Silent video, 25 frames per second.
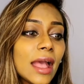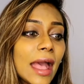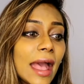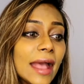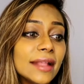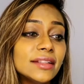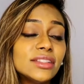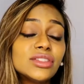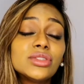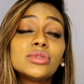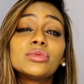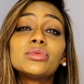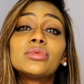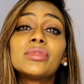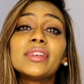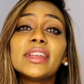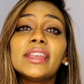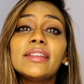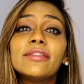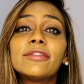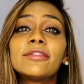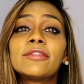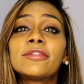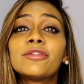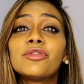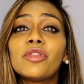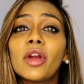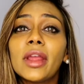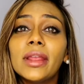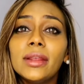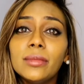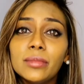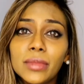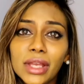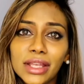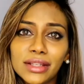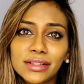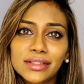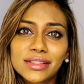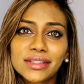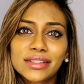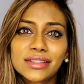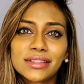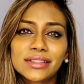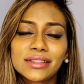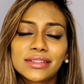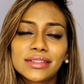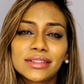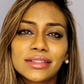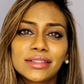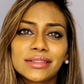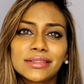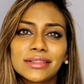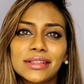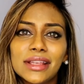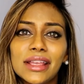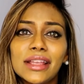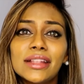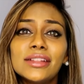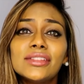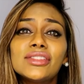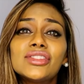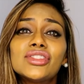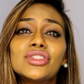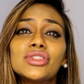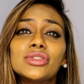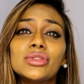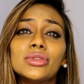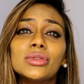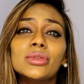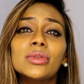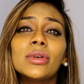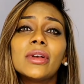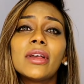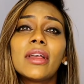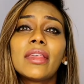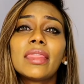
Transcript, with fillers: and to reframe it into